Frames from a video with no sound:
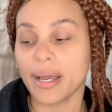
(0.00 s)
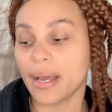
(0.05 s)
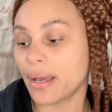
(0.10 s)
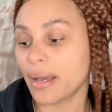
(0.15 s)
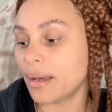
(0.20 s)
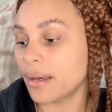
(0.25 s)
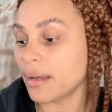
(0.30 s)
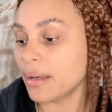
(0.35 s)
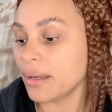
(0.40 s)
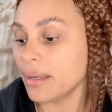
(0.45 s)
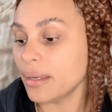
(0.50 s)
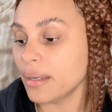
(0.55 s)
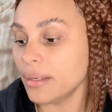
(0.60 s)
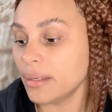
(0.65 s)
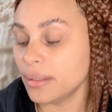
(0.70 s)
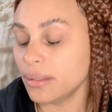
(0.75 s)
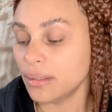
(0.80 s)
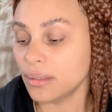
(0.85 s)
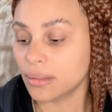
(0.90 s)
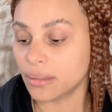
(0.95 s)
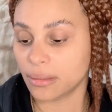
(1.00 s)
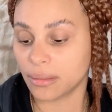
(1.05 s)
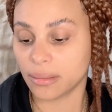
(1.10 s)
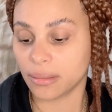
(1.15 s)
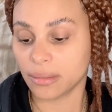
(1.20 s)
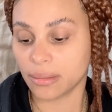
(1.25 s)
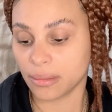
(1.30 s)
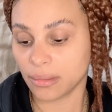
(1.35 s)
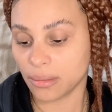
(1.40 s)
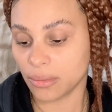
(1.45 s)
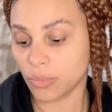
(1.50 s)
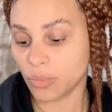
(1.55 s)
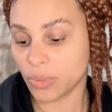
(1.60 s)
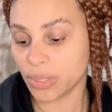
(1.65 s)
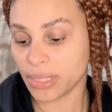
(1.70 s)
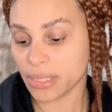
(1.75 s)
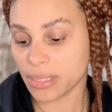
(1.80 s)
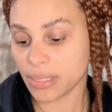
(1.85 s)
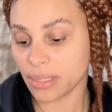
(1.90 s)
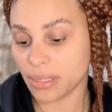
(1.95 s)
I
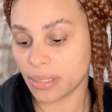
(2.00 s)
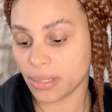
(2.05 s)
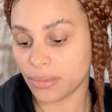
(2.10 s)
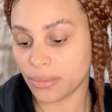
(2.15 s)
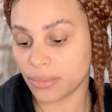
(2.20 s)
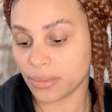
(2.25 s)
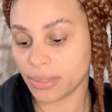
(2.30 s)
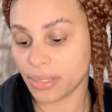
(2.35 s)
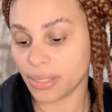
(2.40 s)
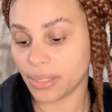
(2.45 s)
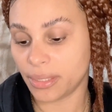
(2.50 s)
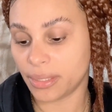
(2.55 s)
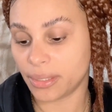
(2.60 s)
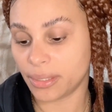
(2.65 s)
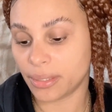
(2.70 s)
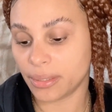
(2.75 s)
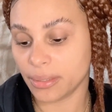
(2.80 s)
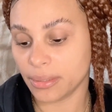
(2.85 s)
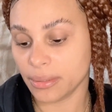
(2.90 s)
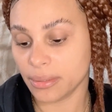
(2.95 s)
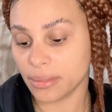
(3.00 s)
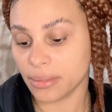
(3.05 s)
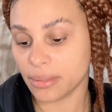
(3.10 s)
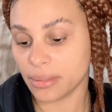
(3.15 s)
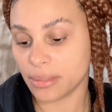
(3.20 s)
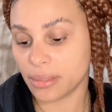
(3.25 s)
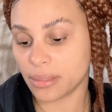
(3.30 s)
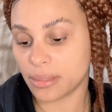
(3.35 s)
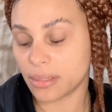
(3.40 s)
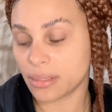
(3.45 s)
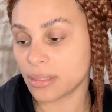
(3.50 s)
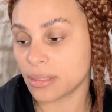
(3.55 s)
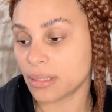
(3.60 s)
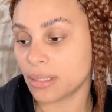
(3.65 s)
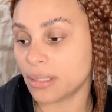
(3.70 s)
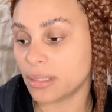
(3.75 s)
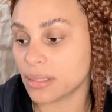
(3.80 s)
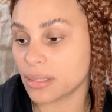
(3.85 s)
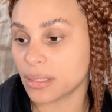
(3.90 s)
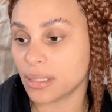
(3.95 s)
wanted to get on here to
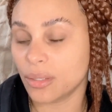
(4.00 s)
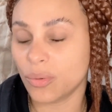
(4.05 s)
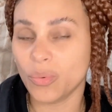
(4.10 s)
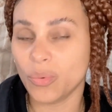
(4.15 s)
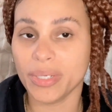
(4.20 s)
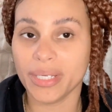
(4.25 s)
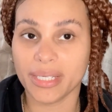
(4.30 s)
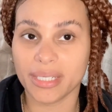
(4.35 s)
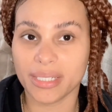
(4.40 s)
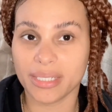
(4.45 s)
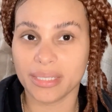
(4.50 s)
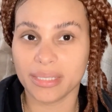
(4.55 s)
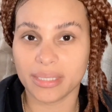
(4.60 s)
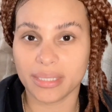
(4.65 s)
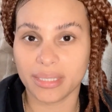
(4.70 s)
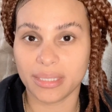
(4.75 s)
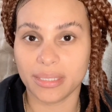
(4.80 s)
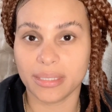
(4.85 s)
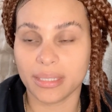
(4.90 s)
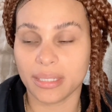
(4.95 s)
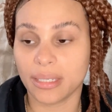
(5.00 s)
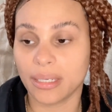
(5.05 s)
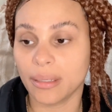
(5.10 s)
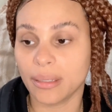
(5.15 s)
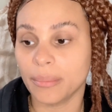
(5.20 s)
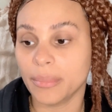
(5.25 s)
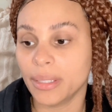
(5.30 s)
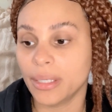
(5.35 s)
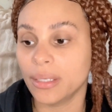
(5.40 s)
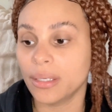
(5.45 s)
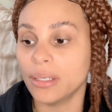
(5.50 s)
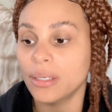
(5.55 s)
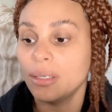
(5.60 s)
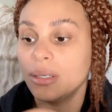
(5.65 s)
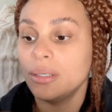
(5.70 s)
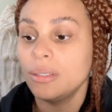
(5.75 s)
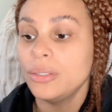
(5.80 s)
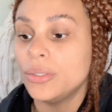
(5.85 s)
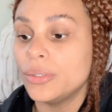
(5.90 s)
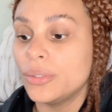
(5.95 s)
discuss, like, what is tea time?
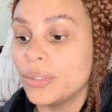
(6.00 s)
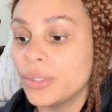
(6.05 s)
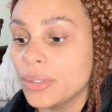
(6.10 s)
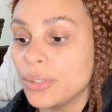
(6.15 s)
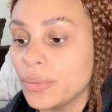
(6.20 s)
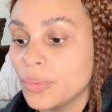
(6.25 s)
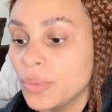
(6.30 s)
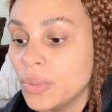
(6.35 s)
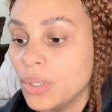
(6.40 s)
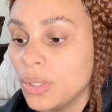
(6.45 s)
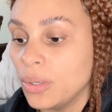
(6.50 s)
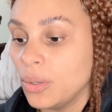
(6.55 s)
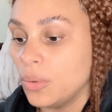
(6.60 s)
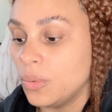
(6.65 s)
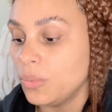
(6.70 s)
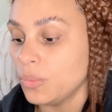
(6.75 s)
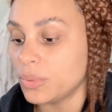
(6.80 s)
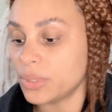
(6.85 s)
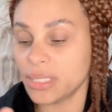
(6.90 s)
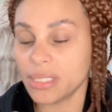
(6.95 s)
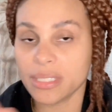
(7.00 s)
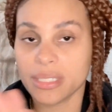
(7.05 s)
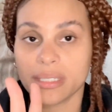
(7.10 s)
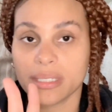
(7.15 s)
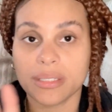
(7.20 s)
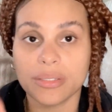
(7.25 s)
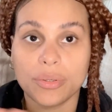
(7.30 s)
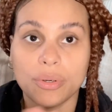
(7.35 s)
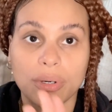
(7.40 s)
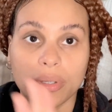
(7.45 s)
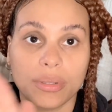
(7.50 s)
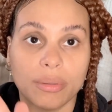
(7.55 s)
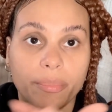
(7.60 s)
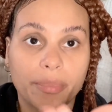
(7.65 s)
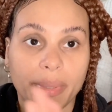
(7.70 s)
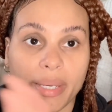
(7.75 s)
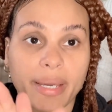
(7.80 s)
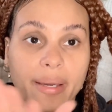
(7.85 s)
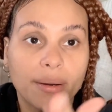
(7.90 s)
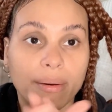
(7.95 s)
You know, what is this all
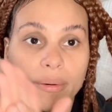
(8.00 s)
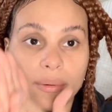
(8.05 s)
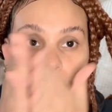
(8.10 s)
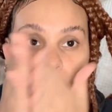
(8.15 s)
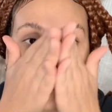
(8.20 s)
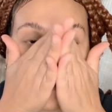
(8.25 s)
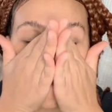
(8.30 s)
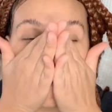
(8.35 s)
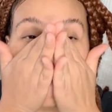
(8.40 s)
about?